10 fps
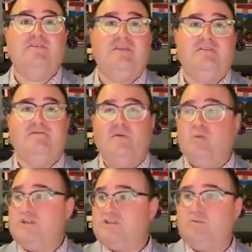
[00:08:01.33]
from
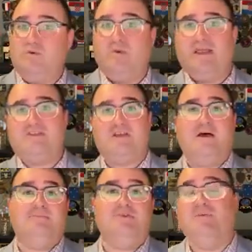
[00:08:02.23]
when someone wakes
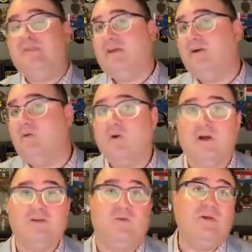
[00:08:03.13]
up to when they go to
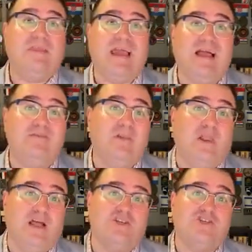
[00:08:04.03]
work to when they have
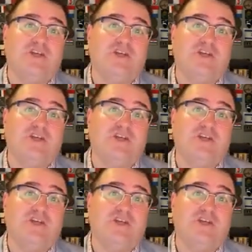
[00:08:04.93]
lunch.